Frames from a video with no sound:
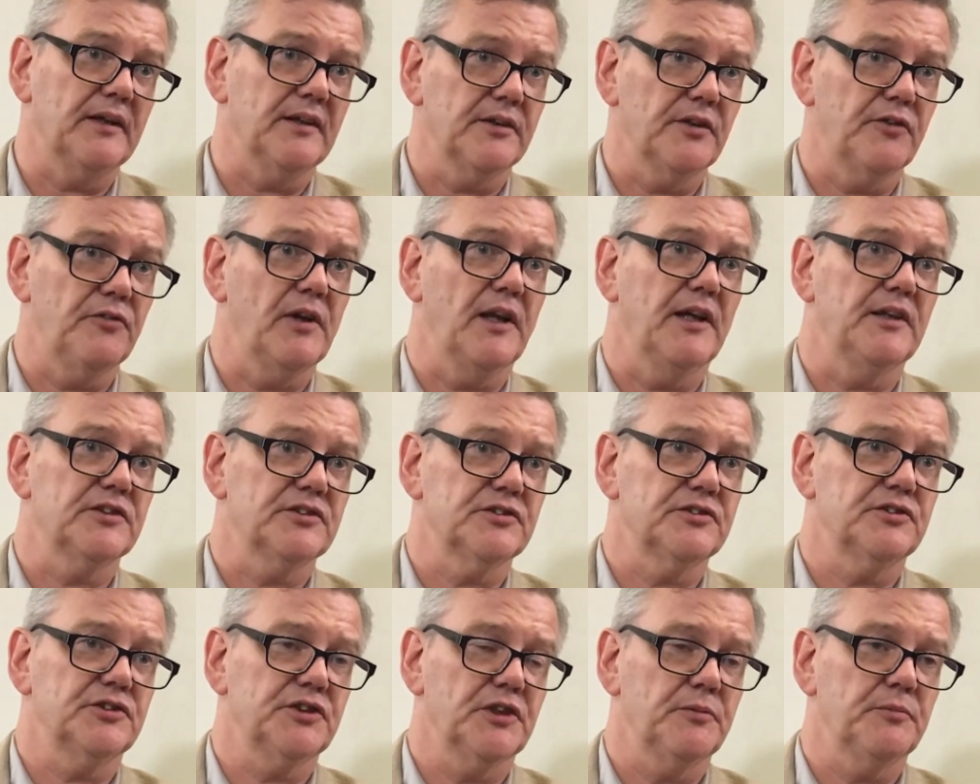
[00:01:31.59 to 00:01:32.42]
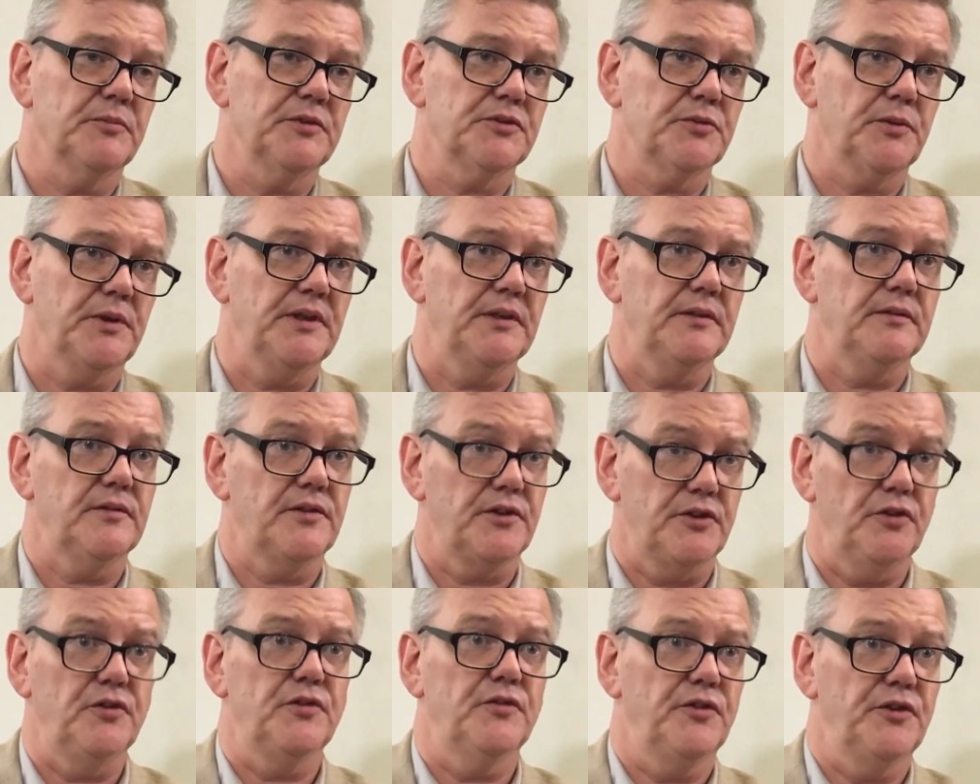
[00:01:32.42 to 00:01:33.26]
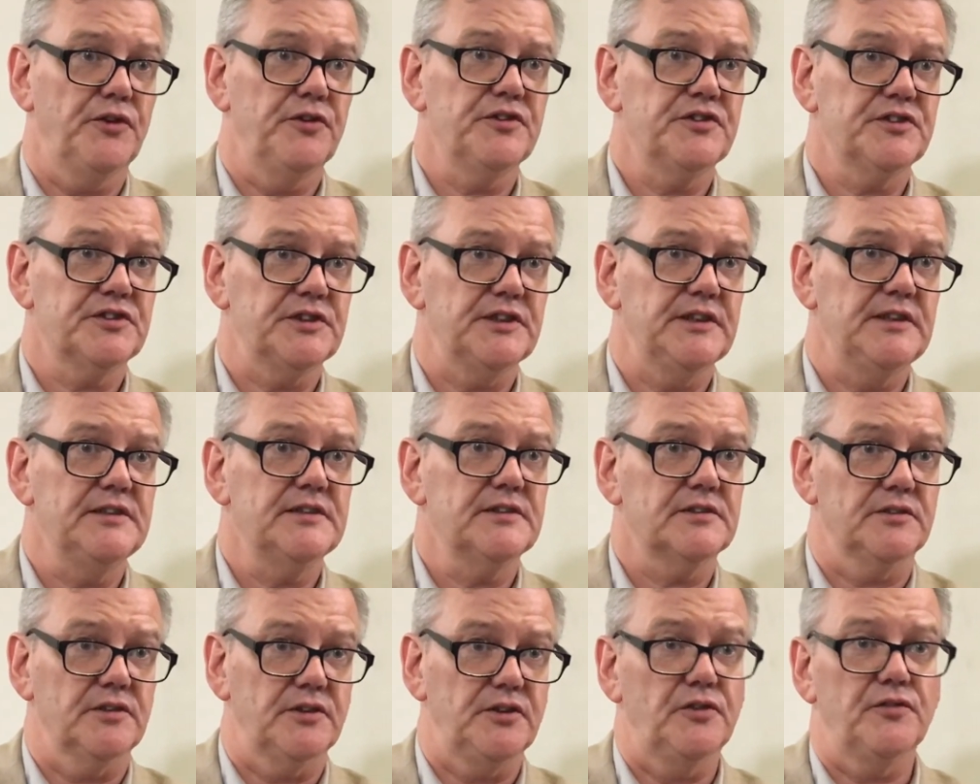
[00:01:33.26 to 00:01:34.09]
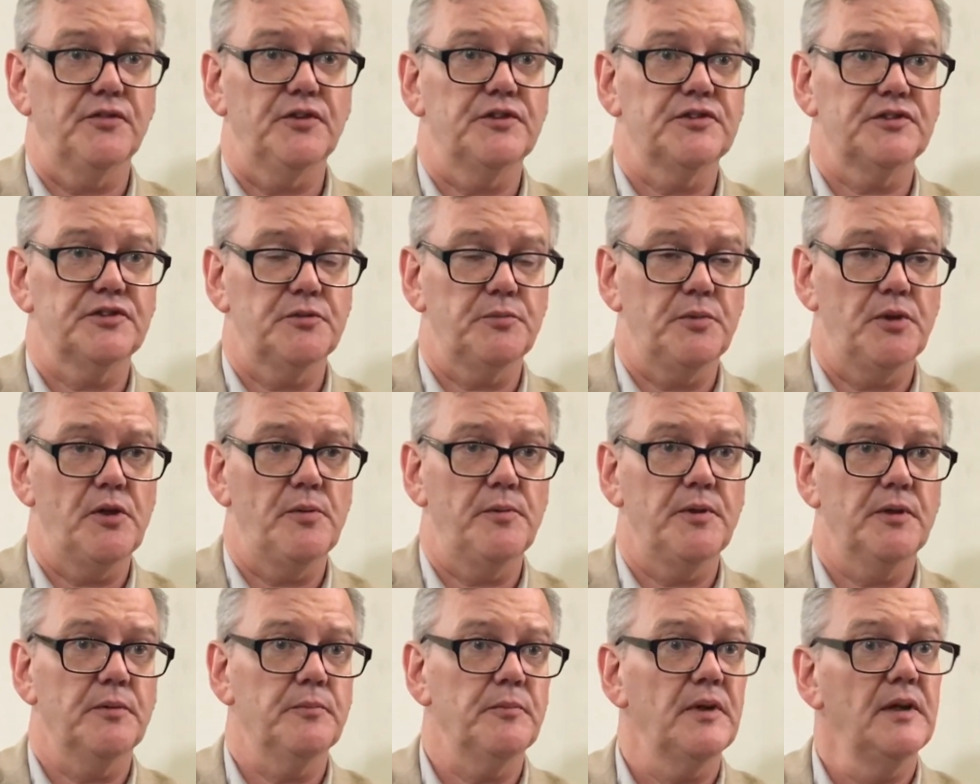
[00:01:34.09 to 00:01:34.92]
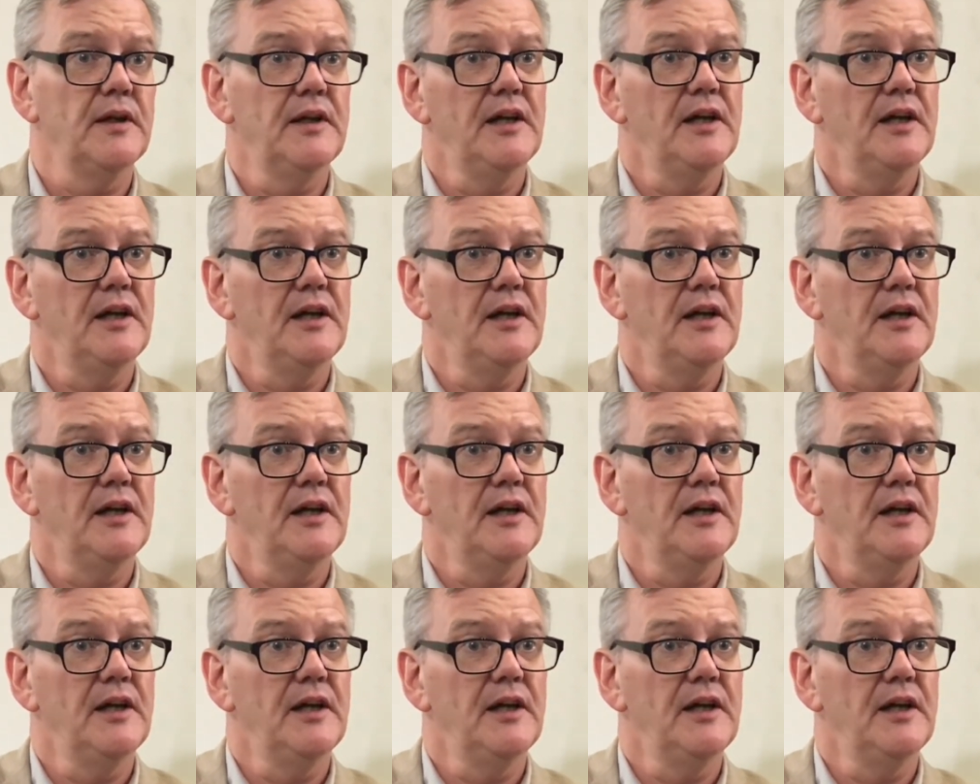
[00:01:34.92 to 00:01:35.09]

and the relationship between the universities and the University of Birmingham